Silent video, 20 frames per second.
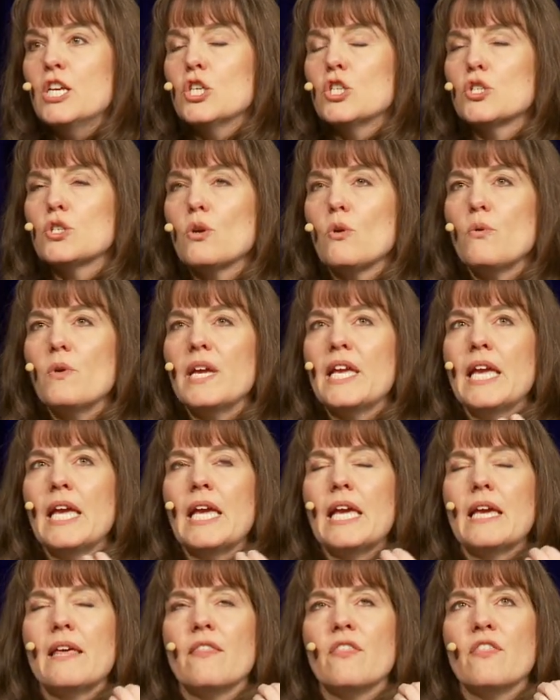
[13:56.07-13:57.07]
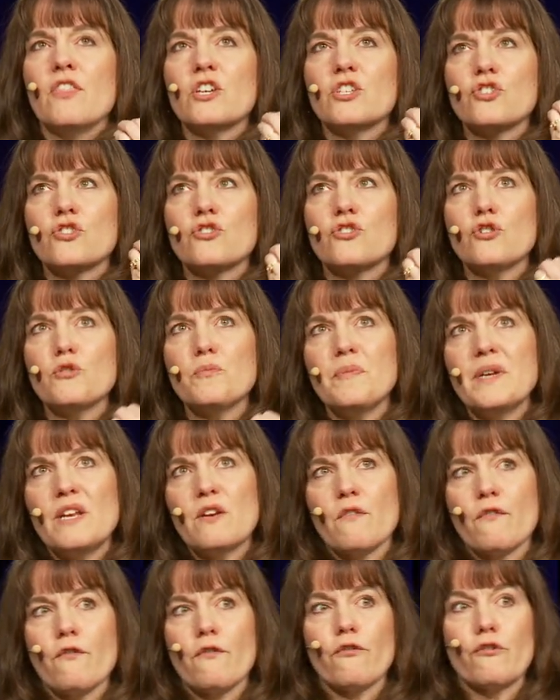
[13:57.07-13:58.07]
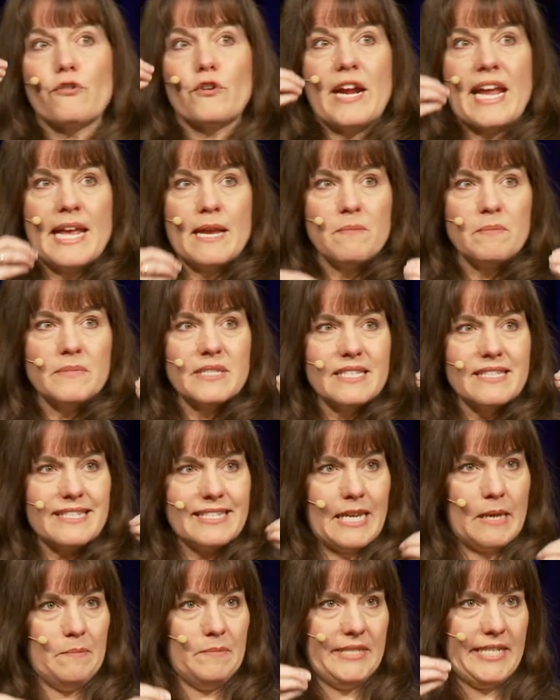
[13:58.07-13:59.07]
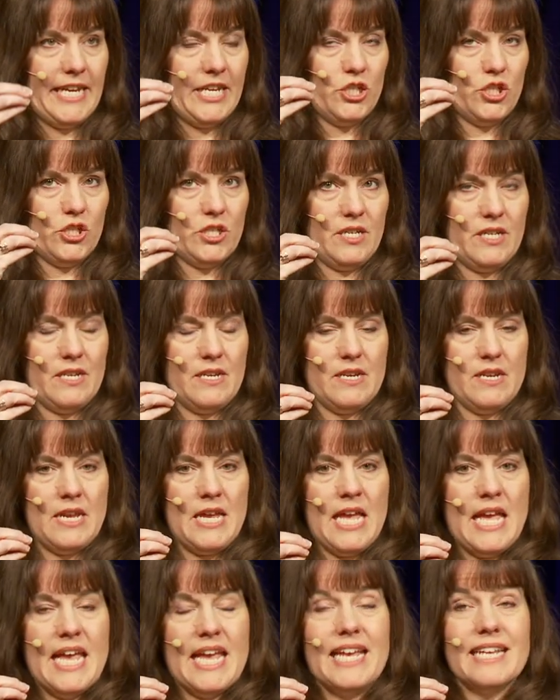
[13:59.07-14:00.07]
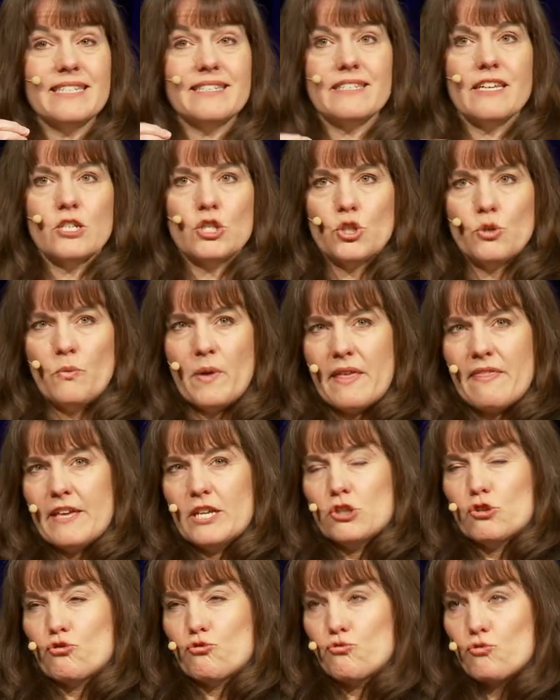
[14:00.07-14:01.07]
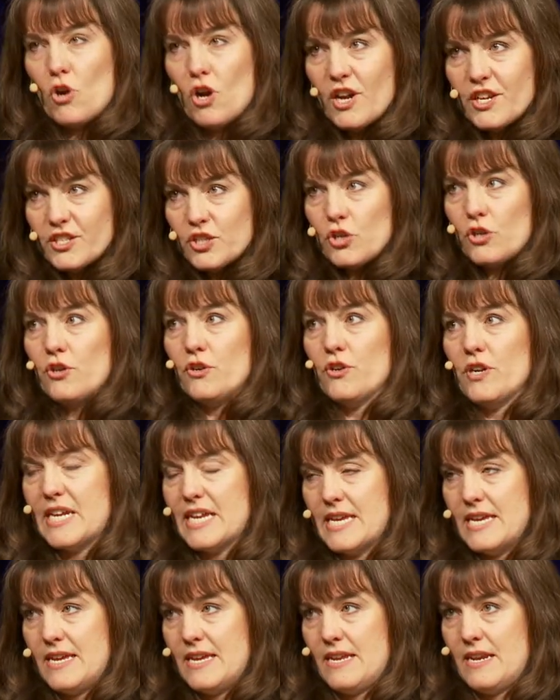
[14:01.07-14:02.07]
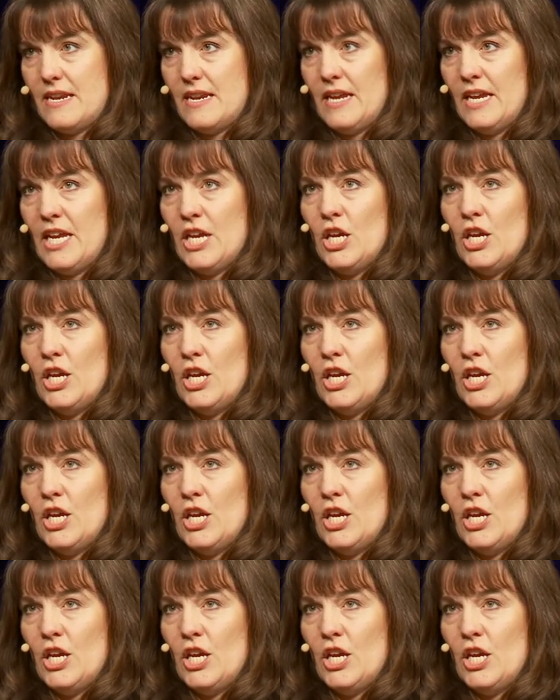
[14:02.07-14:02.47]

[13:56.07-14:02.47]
So the serpent frames the temptation in such a way that draws her in